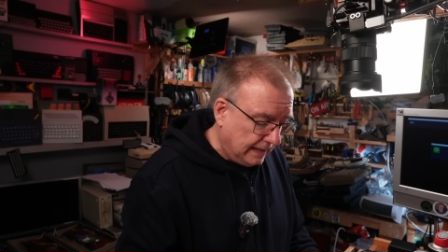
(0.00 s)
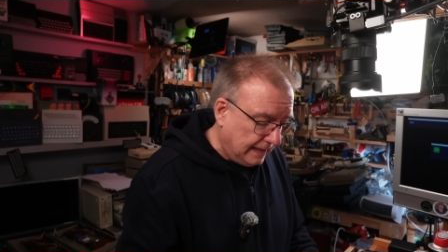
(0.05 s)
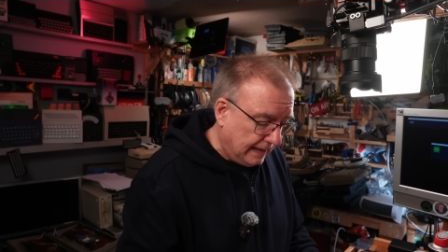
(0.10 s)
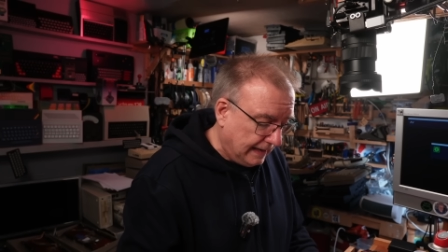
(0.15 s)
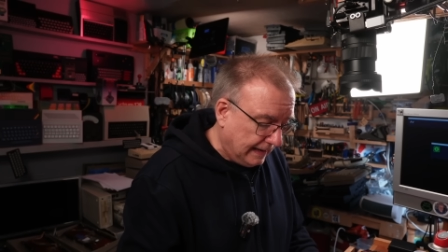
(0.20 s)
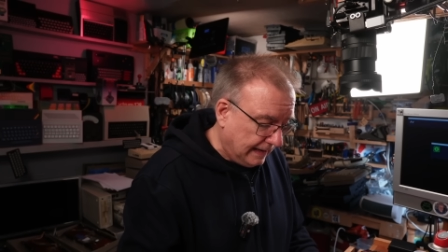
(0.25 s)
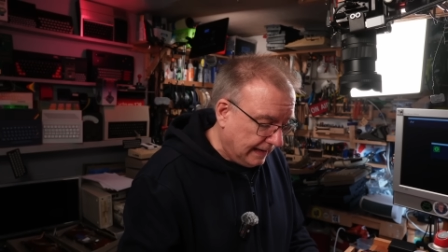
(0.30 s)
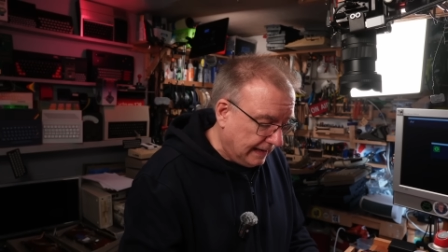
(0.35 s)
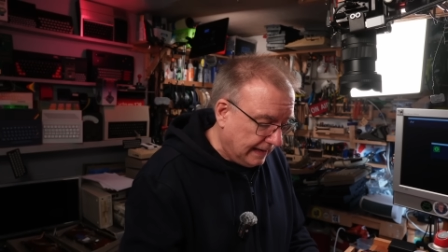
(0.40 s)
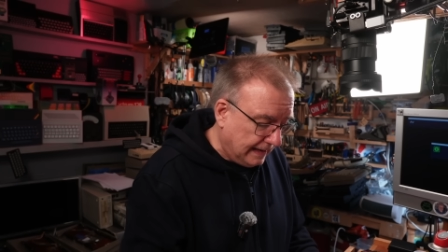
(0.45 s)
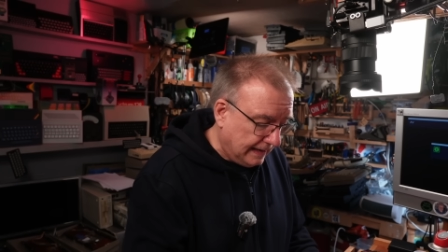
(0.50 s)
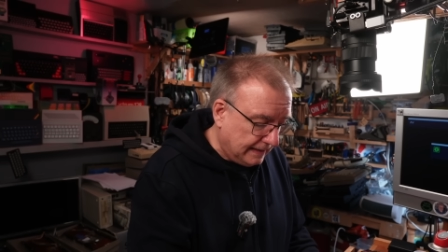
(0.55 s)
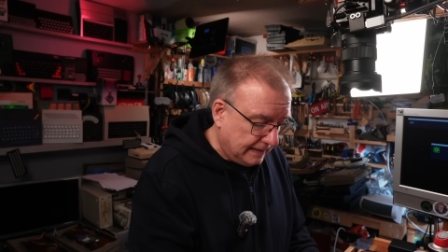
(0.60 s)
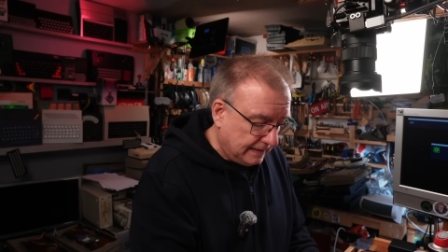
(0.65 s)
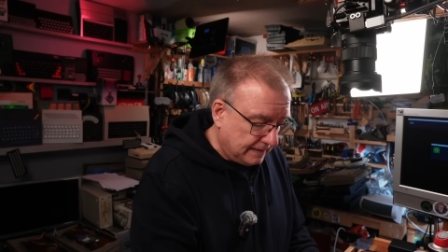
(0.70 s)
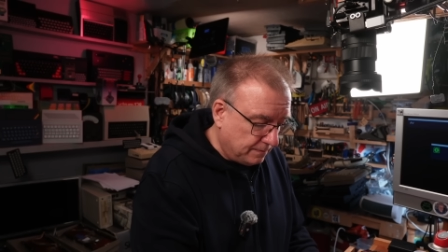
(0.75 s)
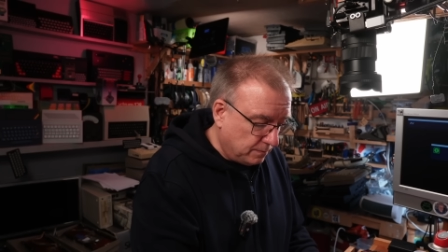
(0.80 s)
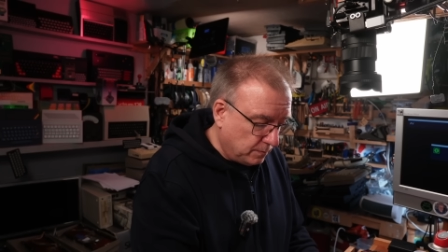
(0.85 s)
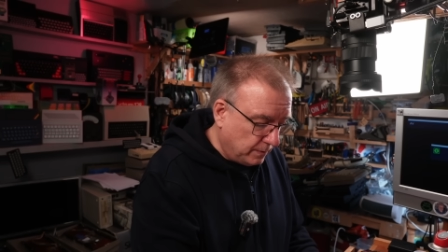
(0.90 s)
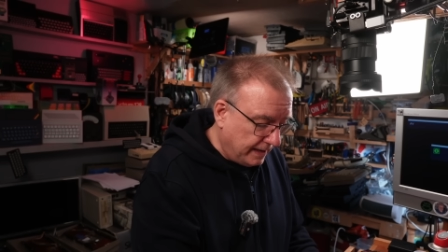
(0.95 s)

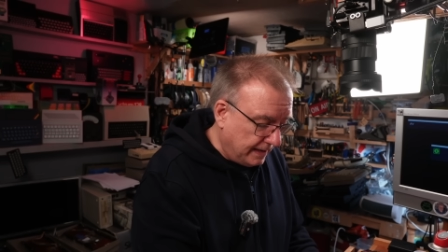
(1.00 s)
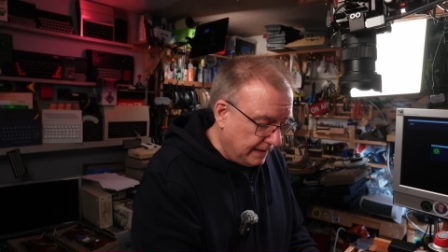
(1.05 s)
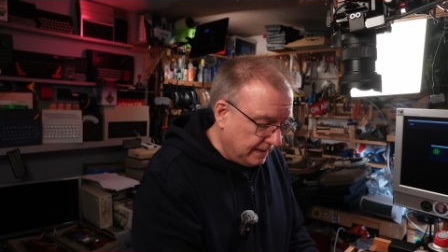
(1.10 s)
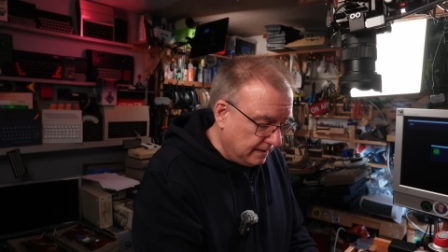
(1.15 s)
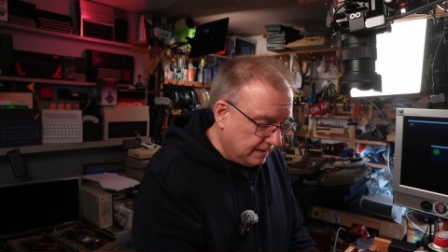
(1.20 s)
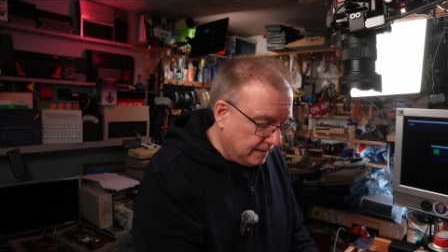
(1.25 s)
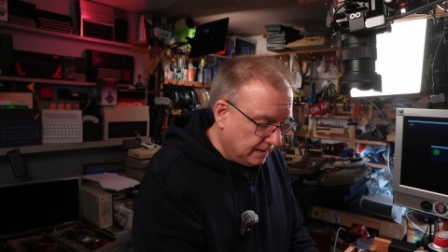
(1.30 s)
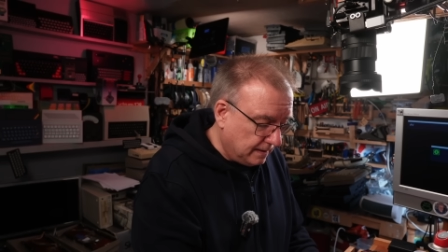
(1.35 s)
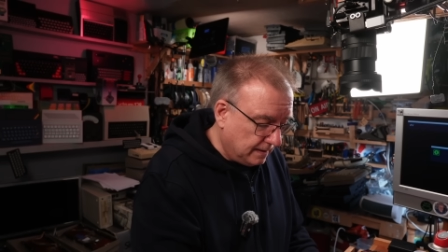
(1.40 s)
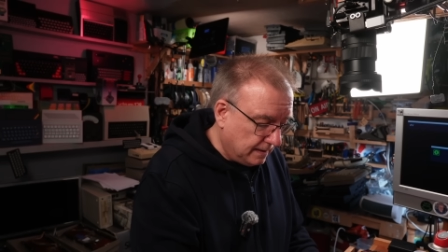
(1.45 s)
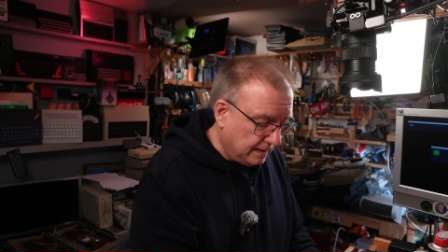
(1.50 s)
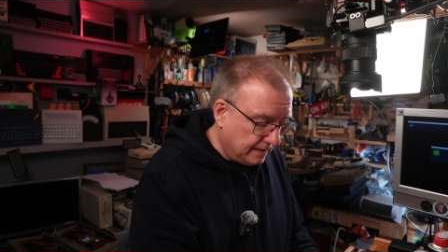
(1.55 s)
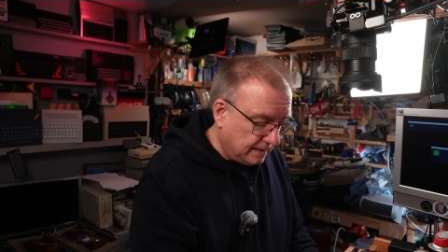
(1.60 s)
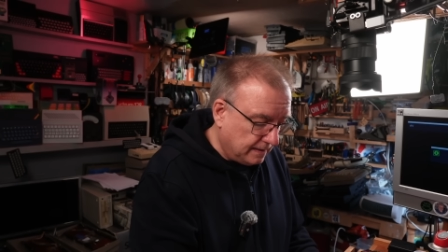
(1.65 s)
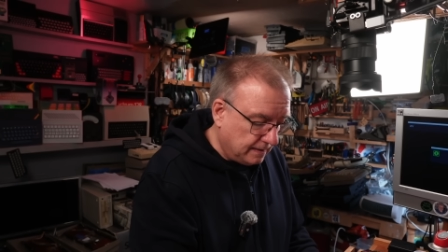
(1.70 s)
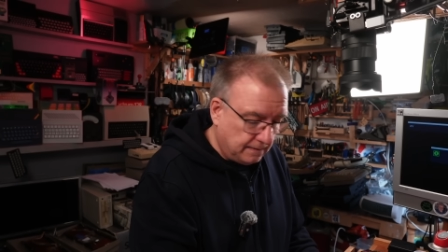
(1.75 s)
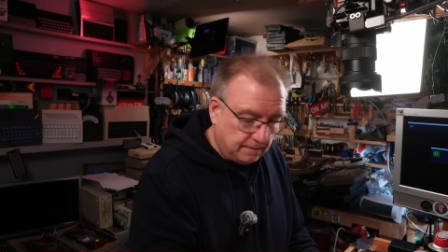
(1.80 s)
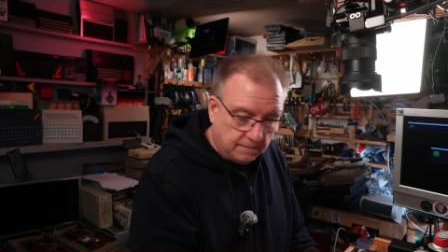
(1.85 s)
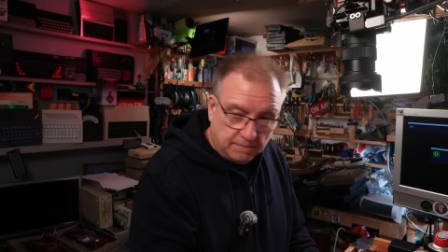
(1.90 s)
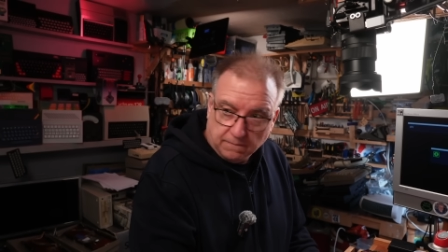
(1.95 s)
And when
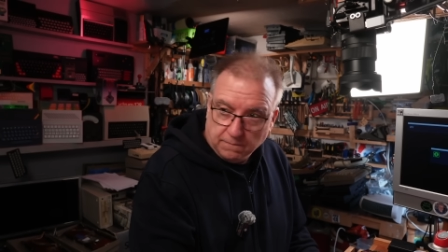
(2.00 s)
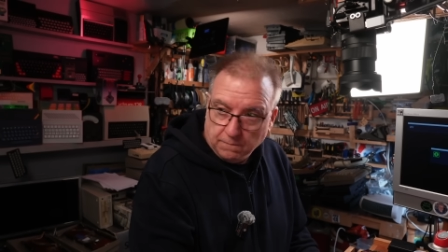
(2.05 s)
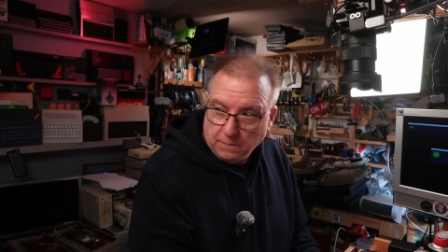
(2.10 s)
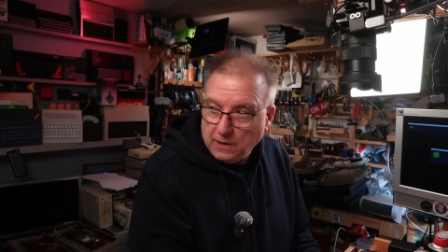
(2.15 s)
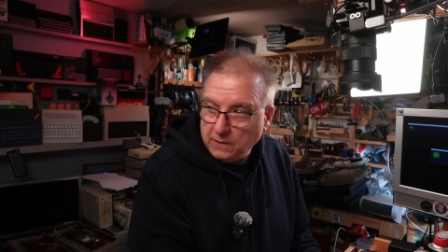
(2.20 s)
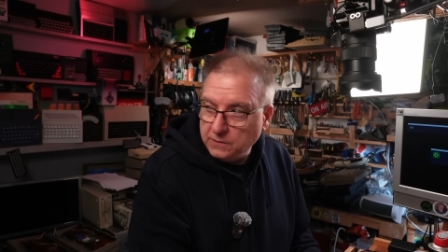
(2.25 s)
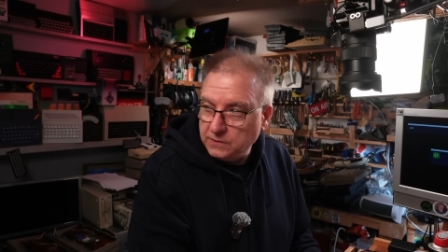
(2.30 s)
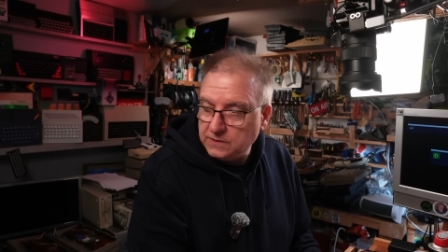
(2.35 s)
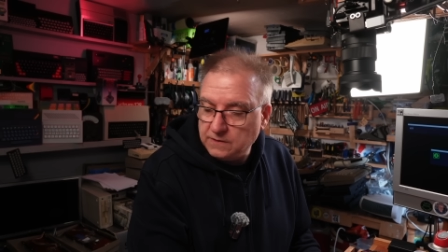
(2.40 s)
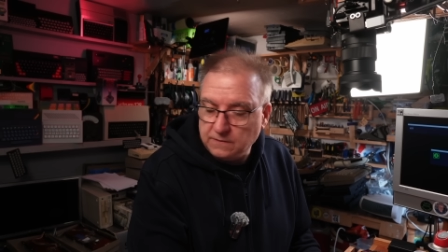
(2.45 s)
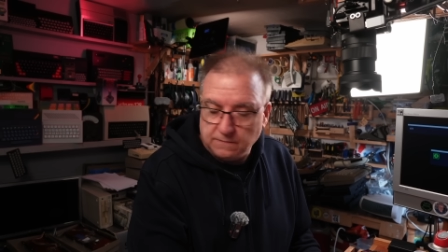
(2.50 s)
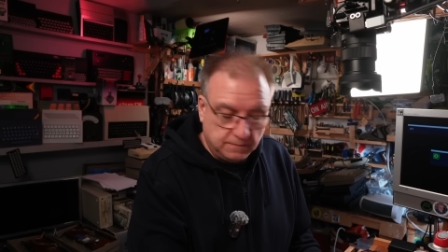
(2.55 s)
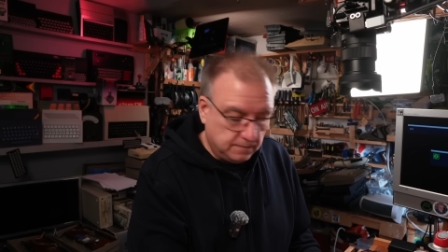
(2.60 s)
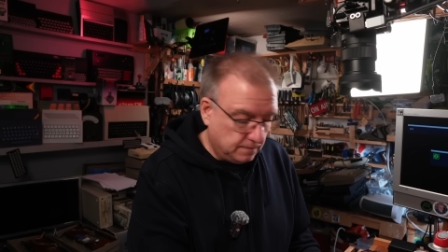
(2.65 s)
most